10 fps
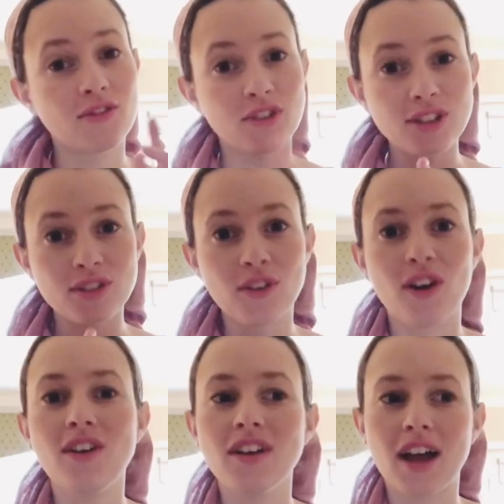First of
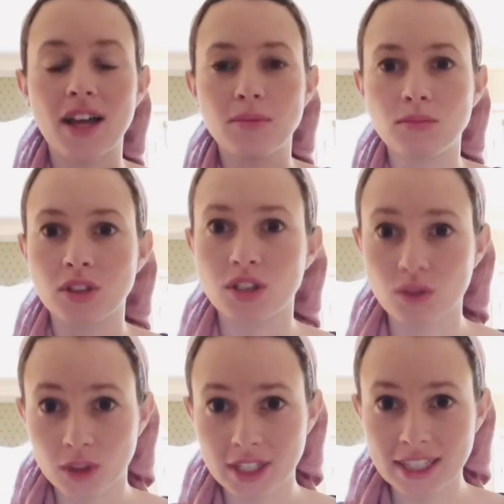all, I am
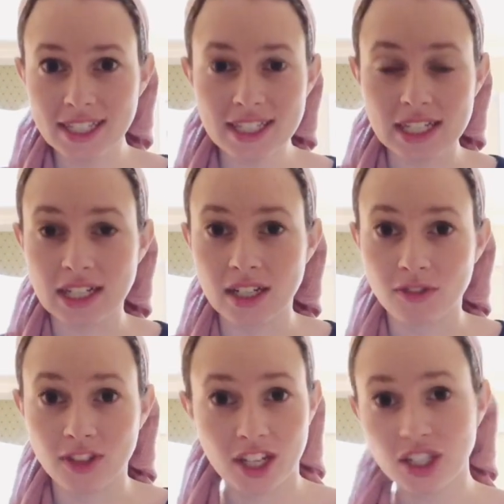recording this in
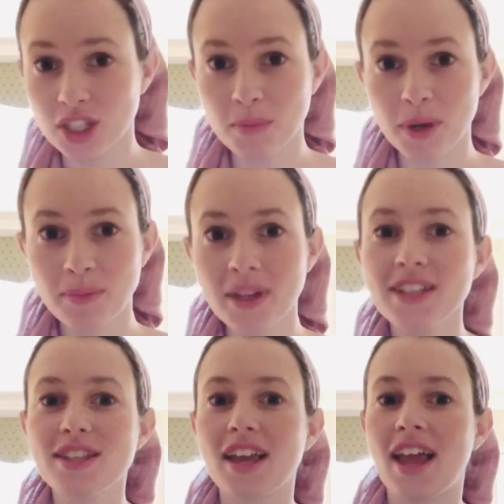an vacation apartment